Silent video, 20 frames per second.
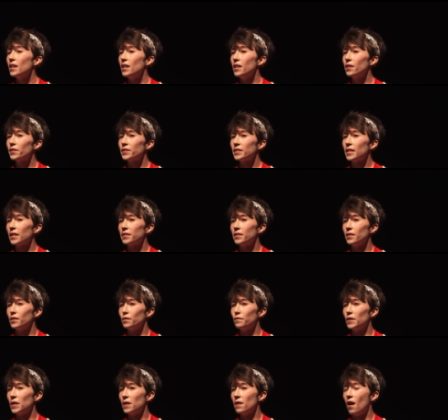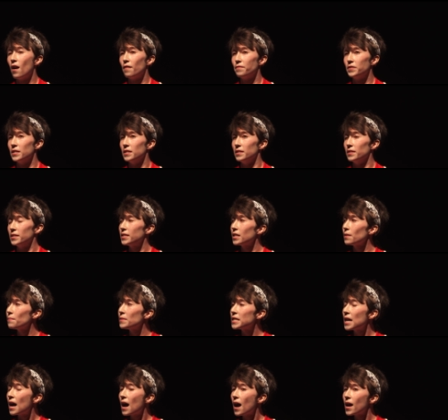intersex is very often
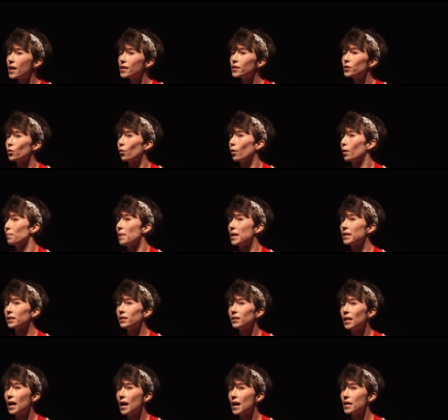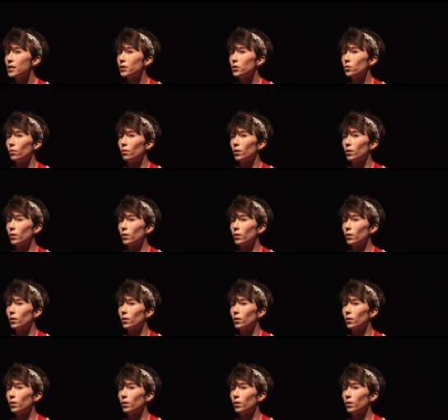stigmatized or medicalized